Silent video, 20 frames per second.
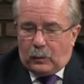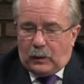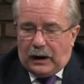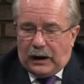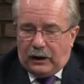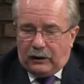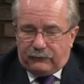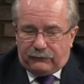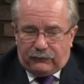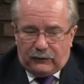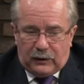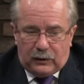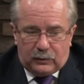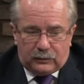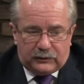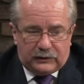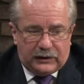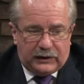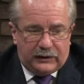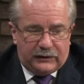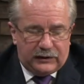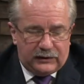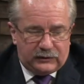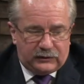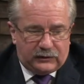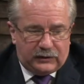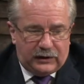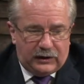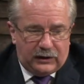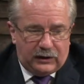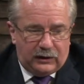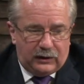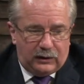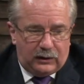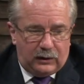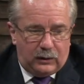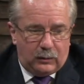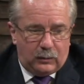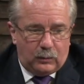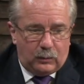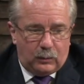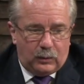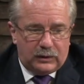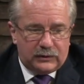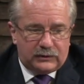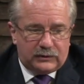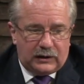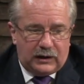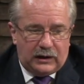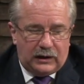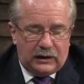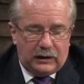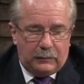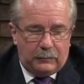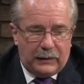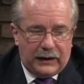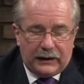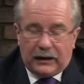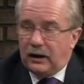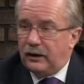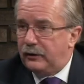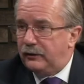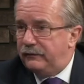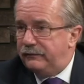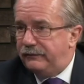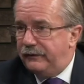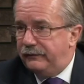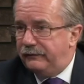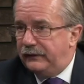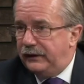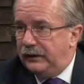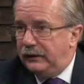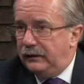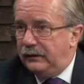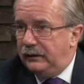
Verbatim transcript: Our float uh, this year was uh, about 150.